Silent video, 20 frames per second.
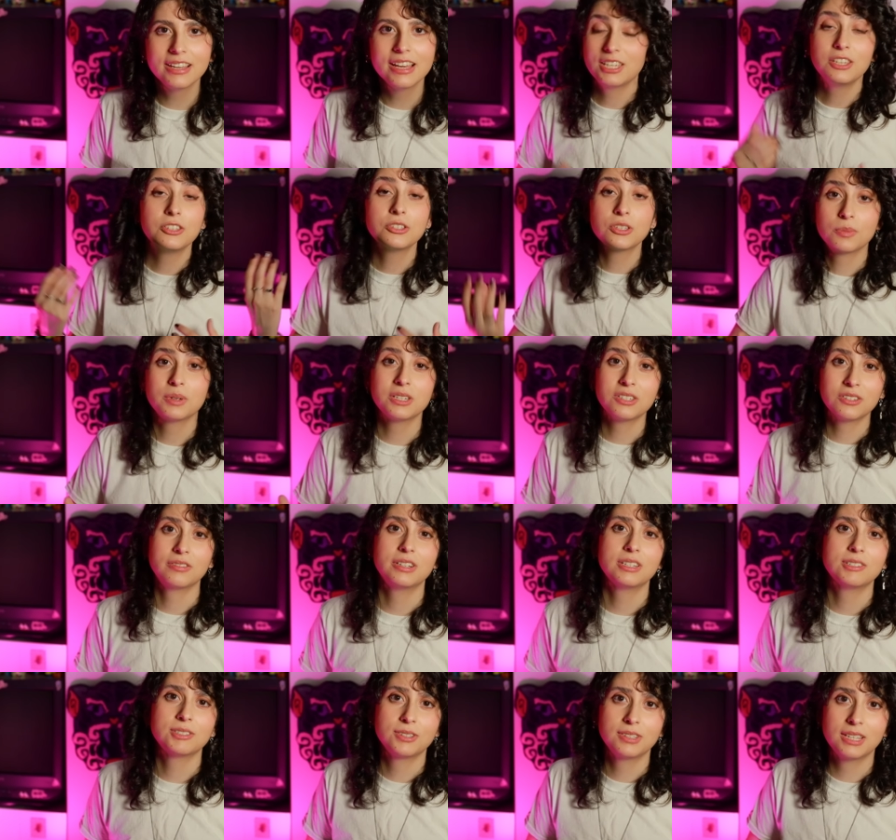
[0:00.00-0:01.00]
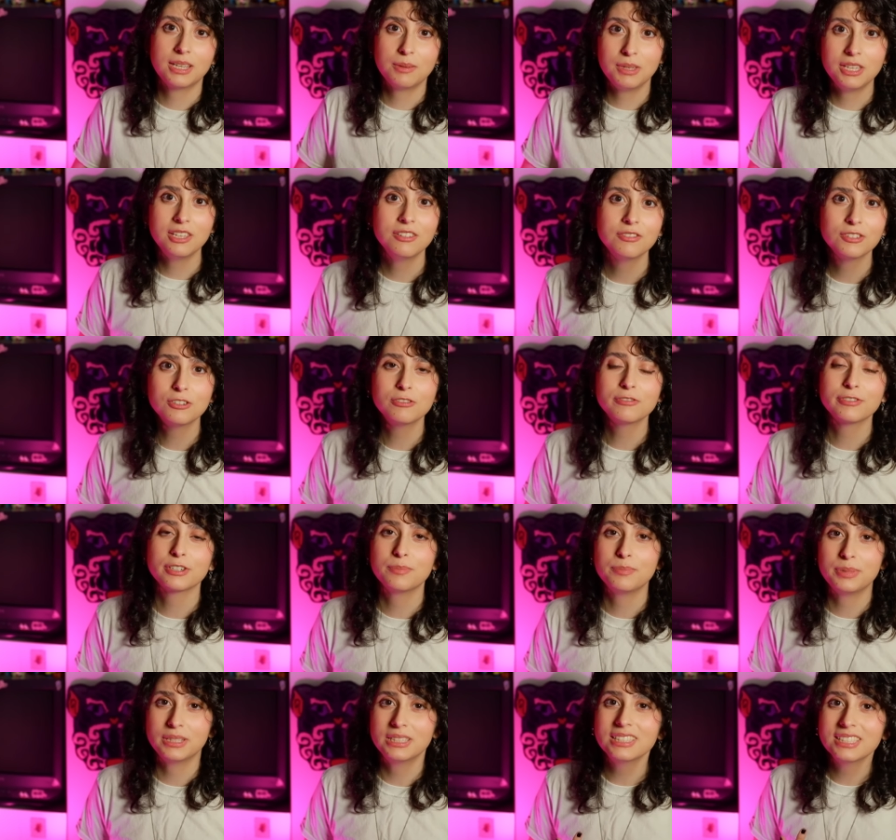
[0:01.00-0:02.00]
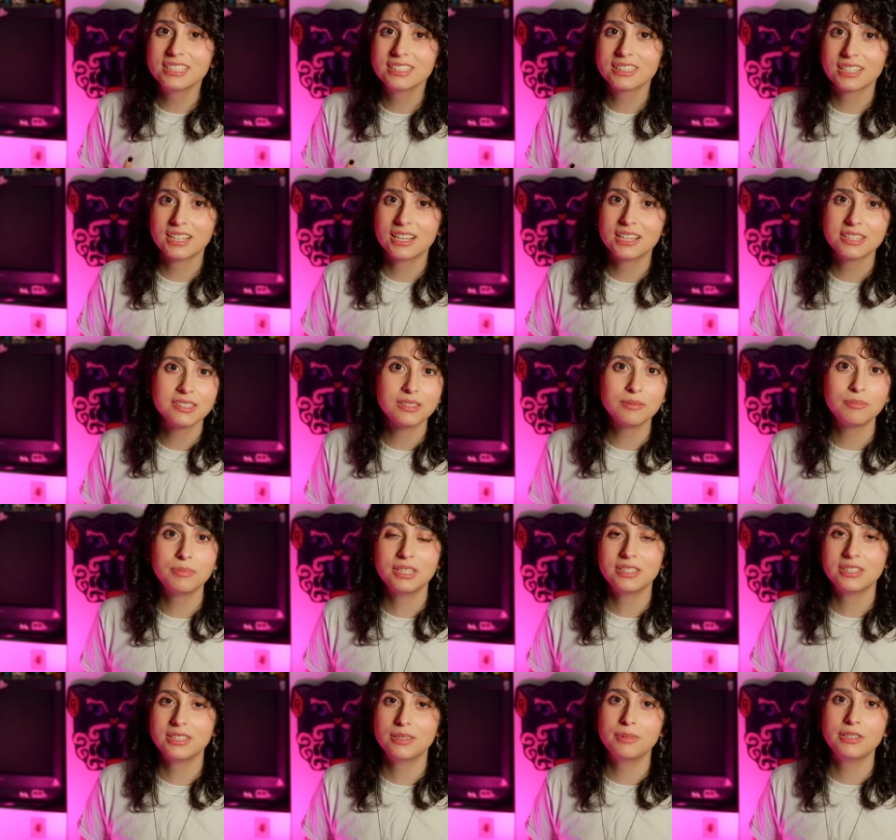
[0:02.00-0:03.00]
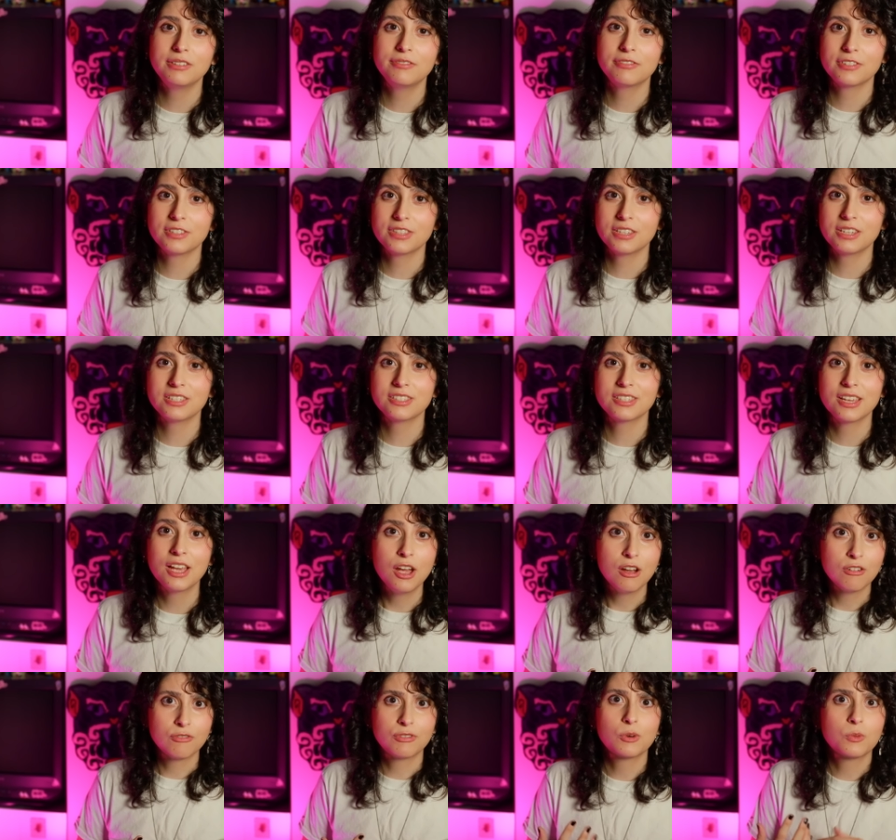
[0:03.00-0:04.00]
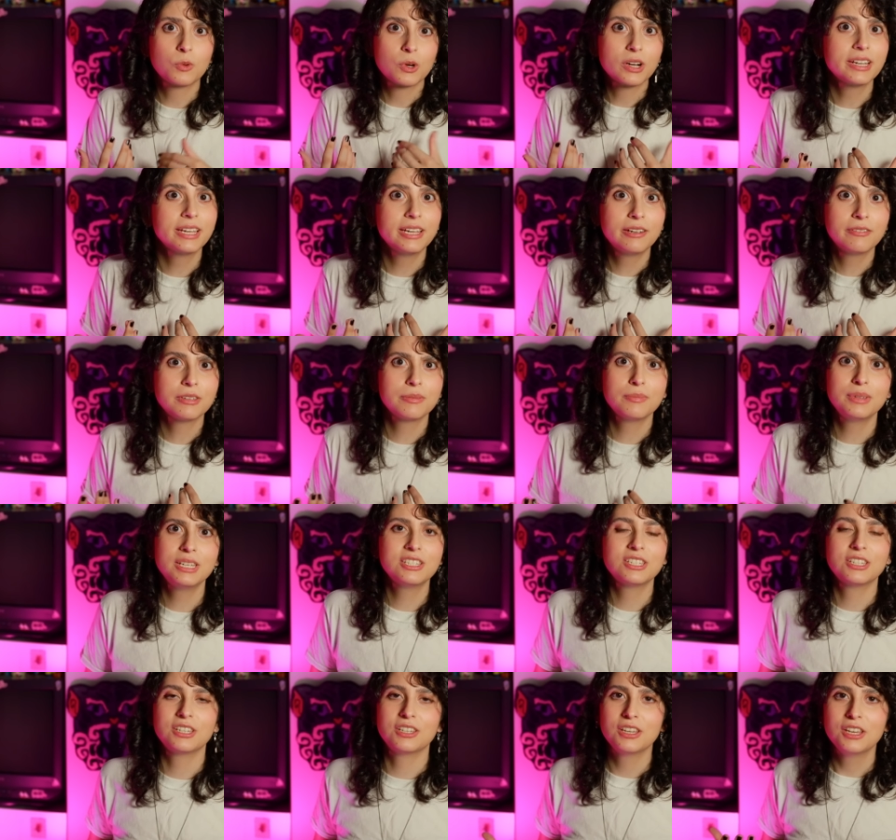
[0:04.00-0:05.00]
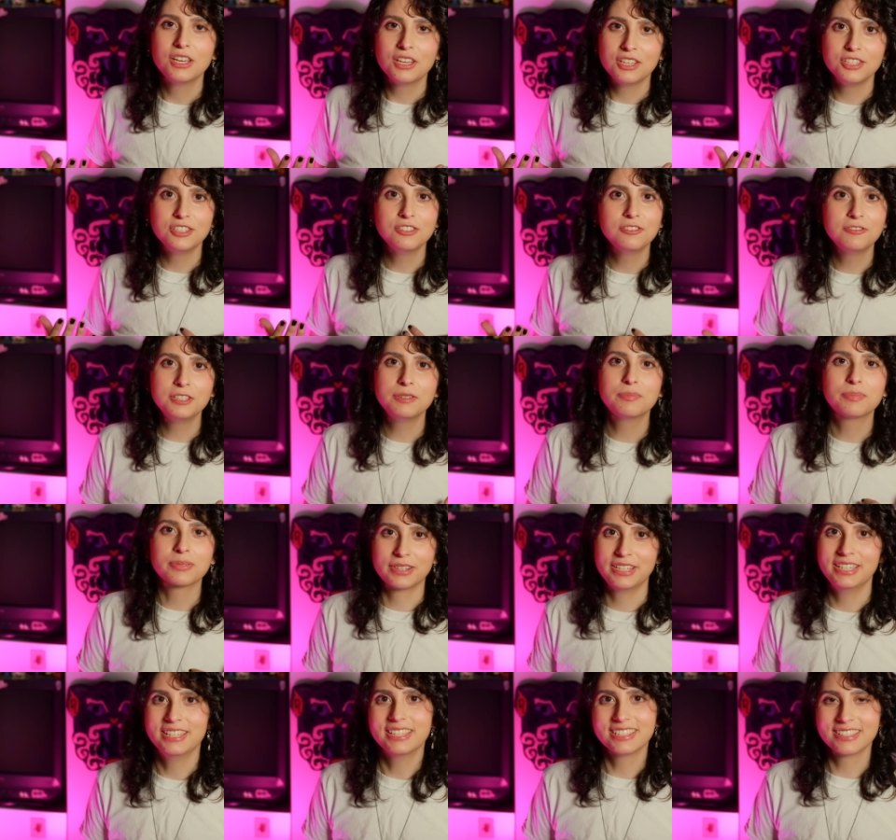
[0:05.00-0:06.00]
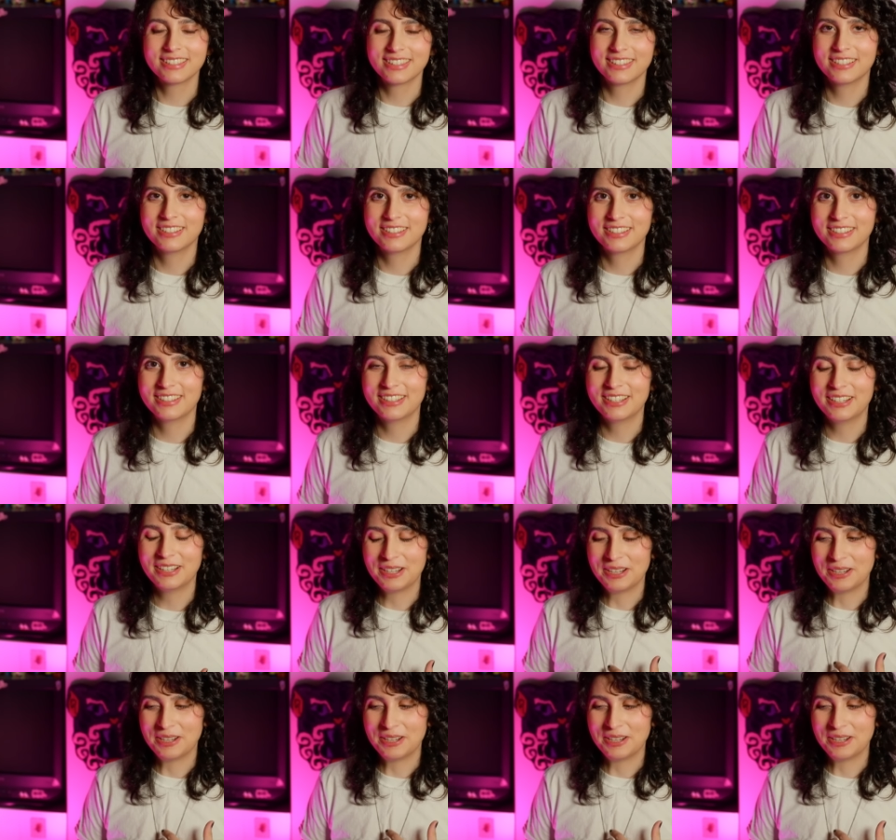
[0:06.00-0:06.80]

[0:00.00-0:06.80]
Thank you so much to Retrogame.evo for building the custom PCB for this, for working with me to UV print the